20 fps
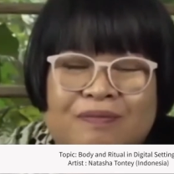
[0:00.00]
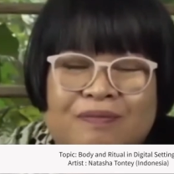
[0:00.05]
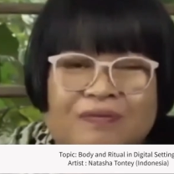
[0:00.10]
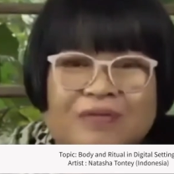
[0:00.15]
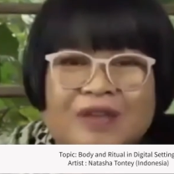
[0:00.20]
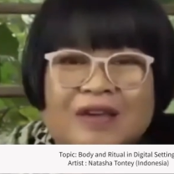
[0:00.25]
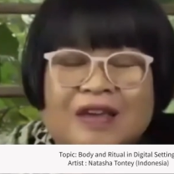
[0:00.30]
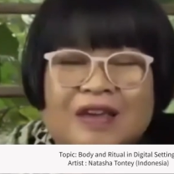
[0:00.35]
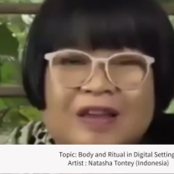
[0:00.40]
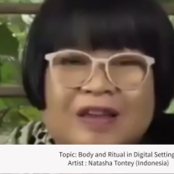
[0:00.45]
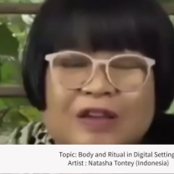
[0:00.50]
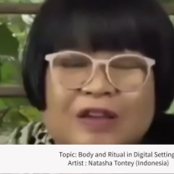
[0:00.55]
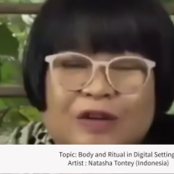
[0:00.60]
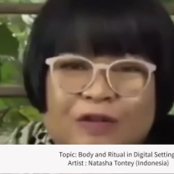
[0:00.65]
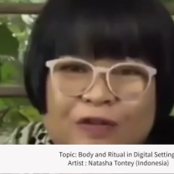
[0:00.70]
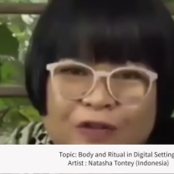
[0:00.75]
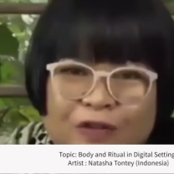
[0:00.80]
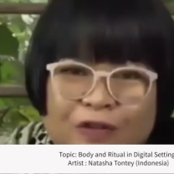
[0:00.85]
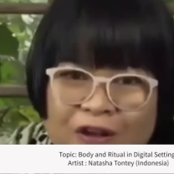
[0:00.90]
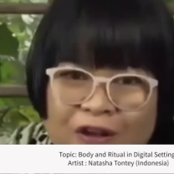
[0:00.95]

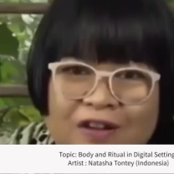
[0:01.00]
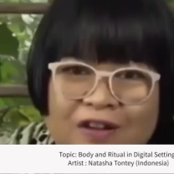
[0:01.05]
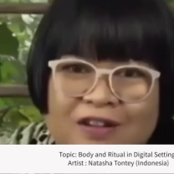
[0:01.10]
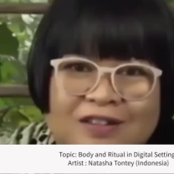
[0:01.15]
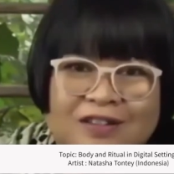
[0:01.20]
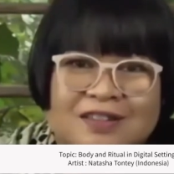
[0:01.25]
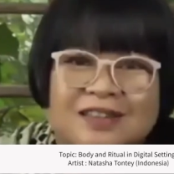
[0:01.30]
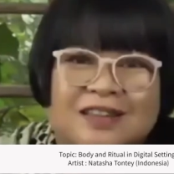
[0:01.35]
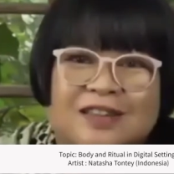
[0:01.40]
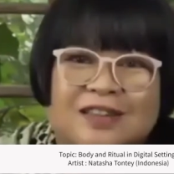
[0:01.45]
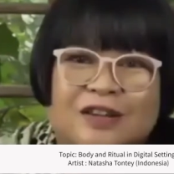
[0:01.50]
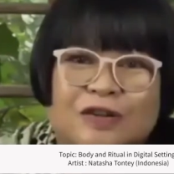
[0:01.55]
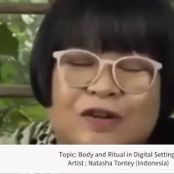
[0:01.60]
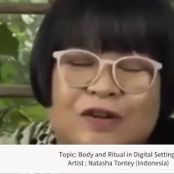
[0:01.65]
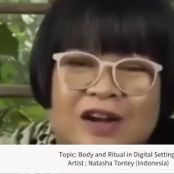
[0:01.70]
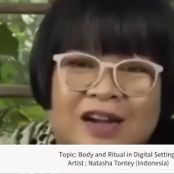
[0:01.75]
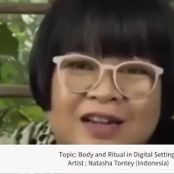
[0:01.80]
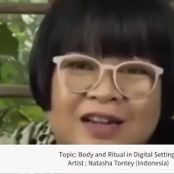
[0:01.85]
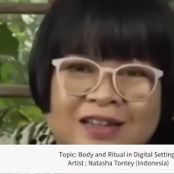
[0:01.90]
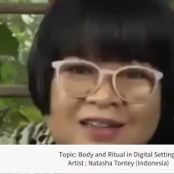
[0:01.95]
thoughts, in your
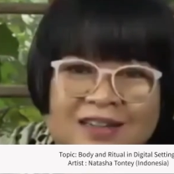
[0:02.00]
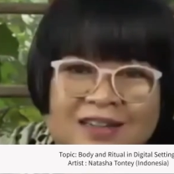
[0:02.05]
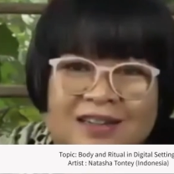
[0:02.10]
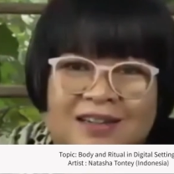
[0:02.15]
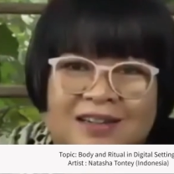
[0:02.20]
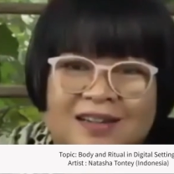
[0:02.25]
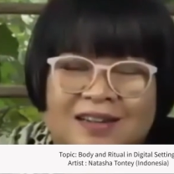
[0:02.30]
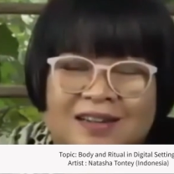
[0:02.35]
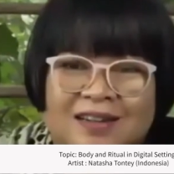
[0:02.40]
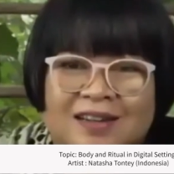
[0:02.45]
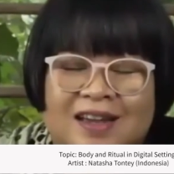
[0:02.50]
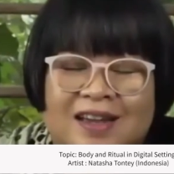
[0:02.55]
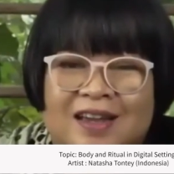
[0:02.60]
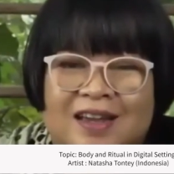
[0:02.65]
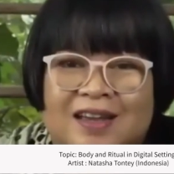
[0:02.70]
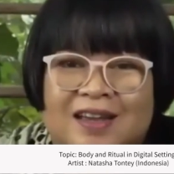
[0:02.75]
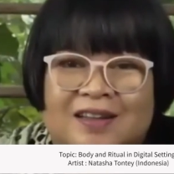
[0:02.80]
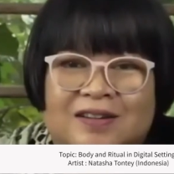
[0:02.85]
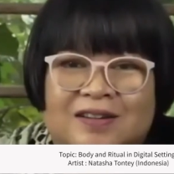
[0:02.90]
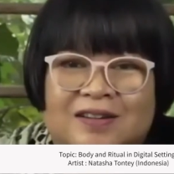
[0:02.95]
idea, and
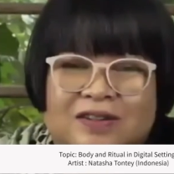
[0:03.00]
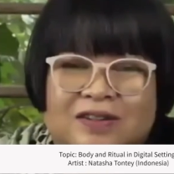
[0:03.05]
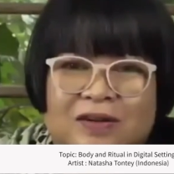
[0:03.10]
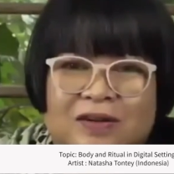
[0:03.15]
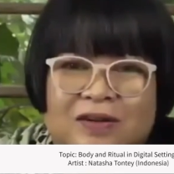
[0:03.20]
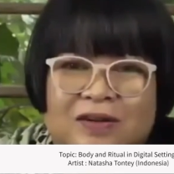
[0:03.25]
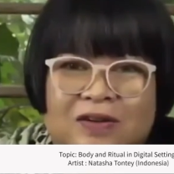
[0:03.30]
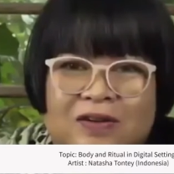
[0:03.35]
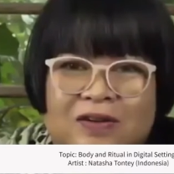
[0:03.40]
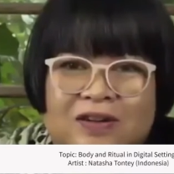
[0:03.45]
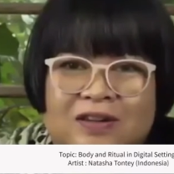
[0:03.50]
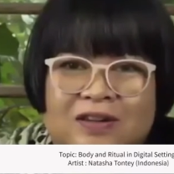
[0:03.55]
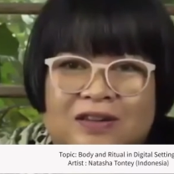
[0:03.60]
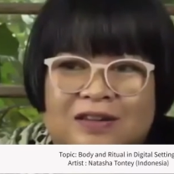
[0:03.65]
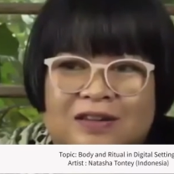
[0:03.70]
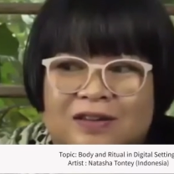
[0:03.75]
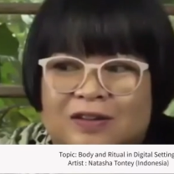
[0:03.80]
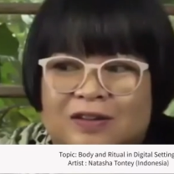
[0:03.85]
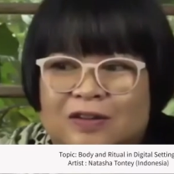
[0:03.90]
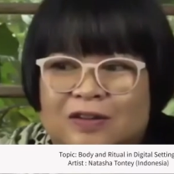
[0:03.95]
all the, you
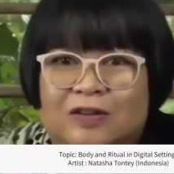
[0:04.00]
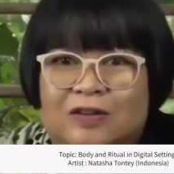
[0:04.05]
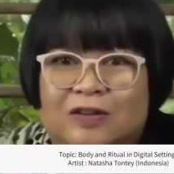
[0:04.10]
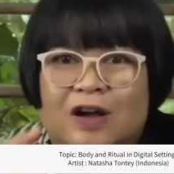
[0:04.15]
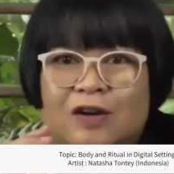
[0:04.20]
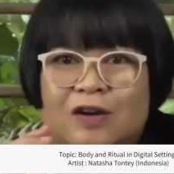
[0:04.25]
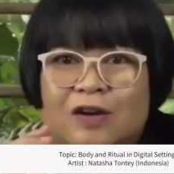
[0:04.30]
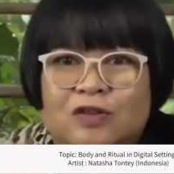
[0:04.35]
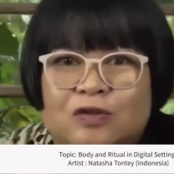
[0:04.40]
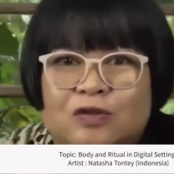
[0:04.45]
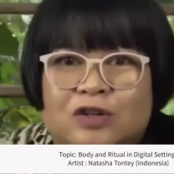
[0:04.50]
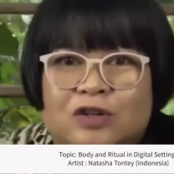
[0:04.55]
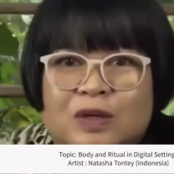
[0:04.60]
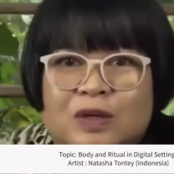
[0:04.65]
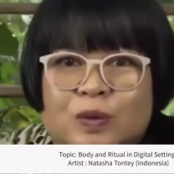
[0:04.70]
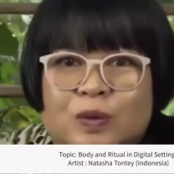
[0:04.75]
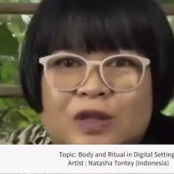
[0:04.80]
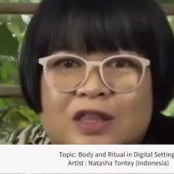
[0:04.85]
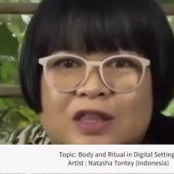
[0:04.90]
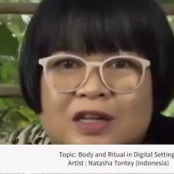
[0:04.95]
know, how you deal with
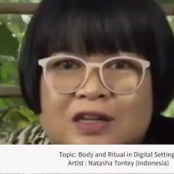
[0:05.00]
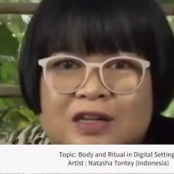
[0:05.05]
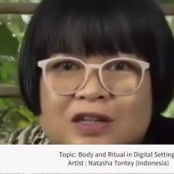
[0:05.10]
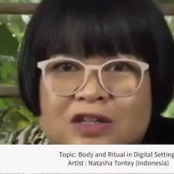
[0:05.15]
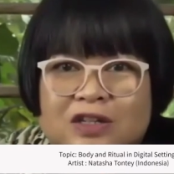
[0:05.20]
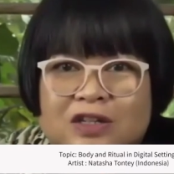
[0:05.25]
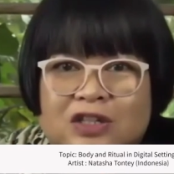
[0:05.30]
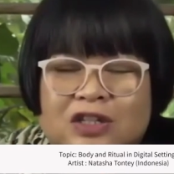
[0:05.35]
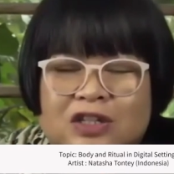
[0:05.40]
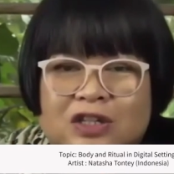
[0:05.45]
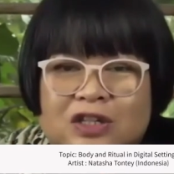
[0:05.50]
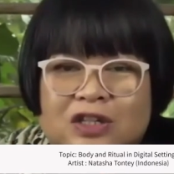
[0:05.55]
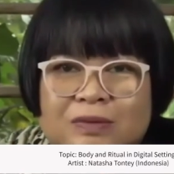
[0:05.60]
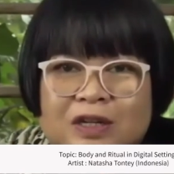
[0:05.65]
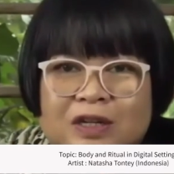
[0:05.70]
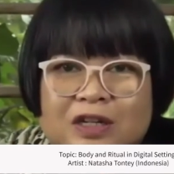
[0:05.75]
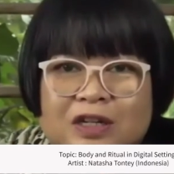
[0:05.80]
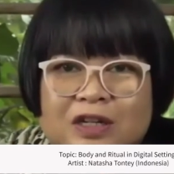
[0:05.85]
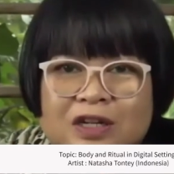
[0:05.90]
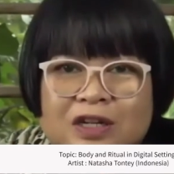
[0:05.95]
the digital
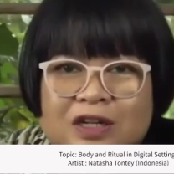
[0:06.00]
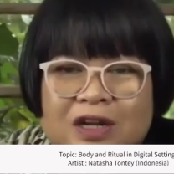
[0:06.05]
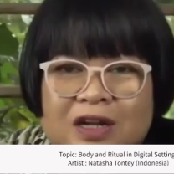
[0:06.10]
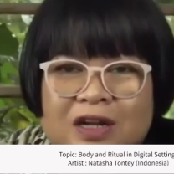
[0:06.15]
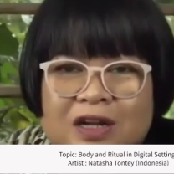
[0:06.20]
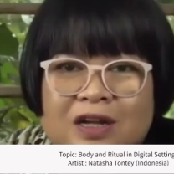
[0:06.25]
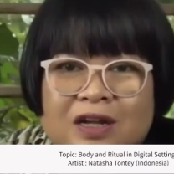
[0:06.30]
media,